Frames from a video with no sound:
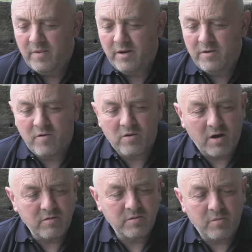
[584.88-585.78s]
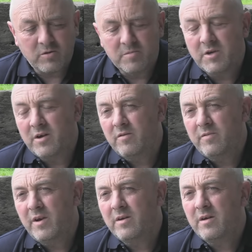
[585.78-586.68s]
and you've got cows on the bottom side of a
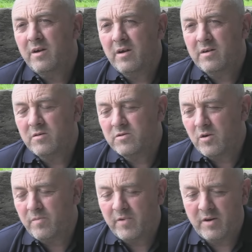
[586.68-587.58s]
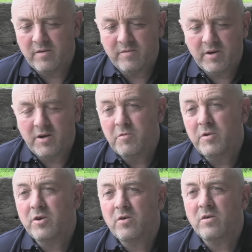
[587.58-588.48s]
field and cows on top field, you
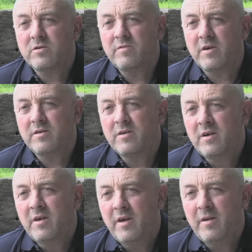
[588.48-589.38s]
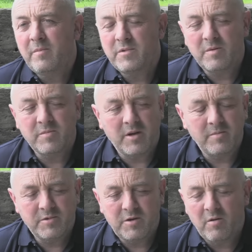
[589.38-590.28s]
need to cross that.
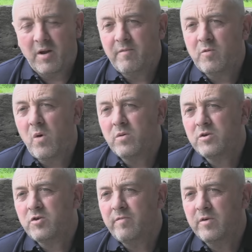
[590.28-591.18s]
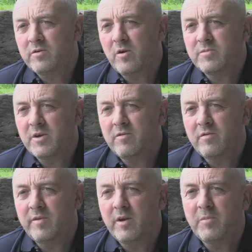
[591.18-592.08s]
Sometimes you'll have a water trough on the top side of a
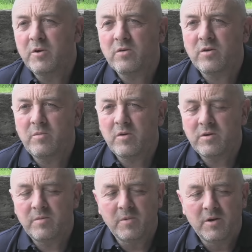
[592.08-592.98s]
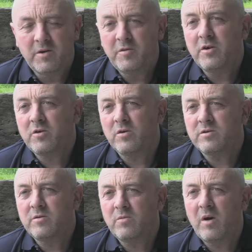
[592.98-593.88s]
field, but not on the bottom. You need to
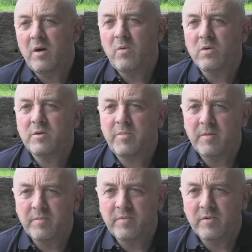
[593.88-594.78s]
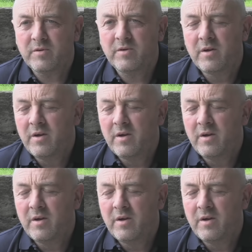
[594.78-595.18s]
cross a water pipe for it.